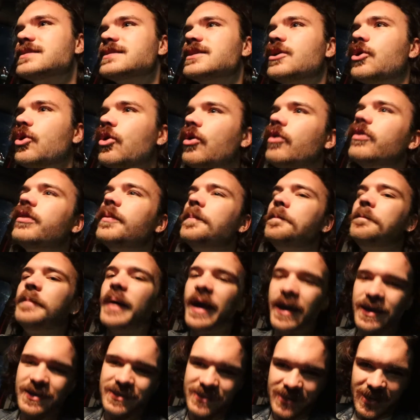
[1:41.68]
all the
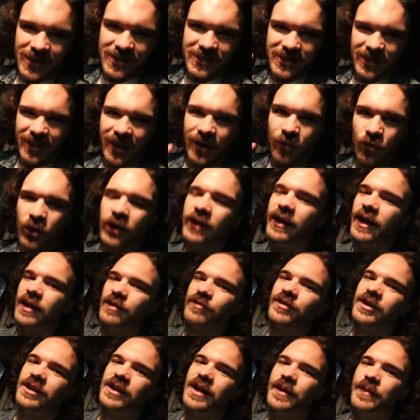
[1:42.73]
basics that I want out
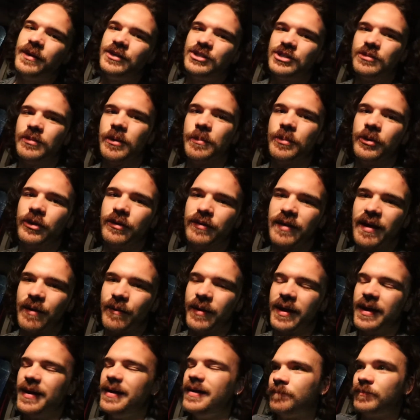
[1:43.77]
of a climbing gym, I'll put it that
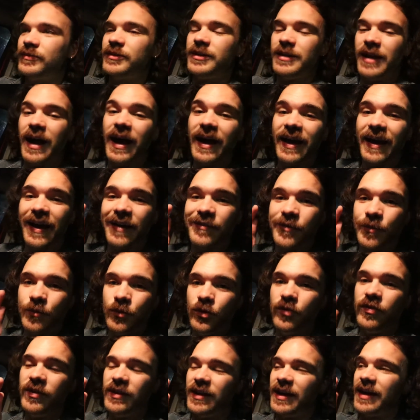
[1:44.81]
way. Tonight I have a
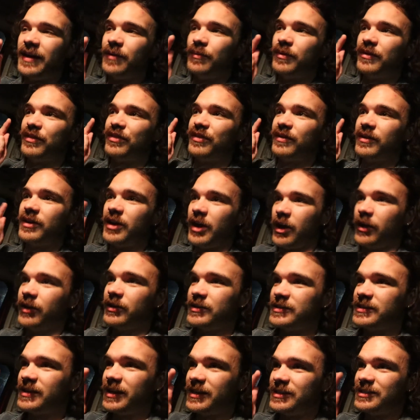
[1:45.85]
movie night with
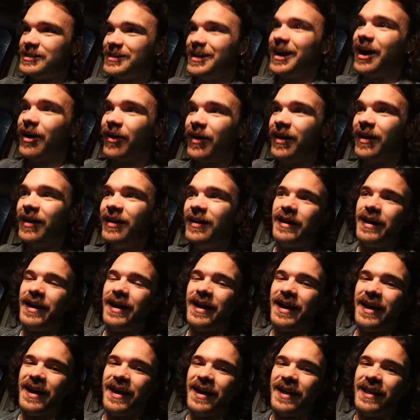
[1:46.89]
Curtis and Ciara,
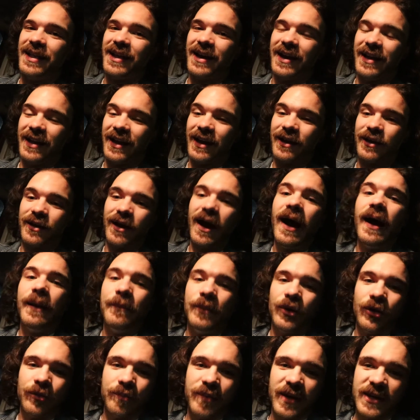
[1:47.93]
and I'm
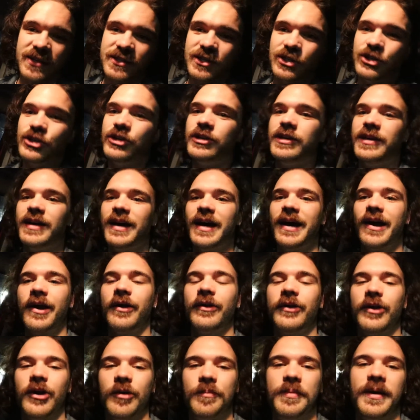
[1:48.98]
on pizza duty. I
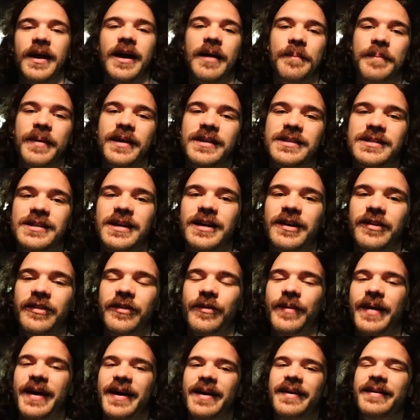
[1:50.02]
gotta go pick up pizza on the
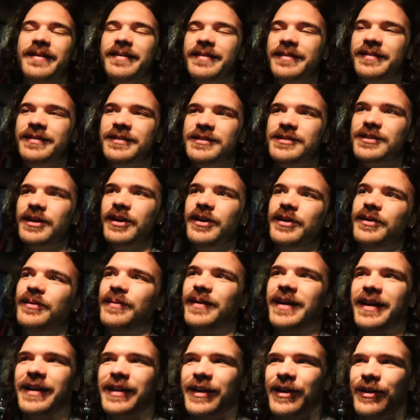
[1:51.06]
way. So
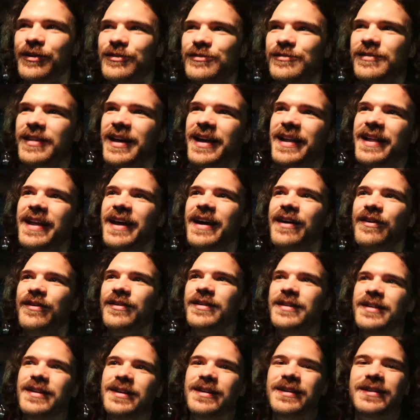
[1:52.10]
we're gonna go do that now,
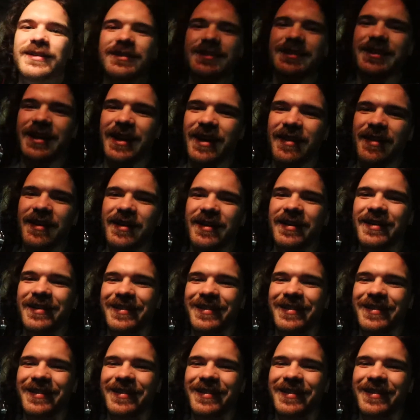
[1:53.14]
together.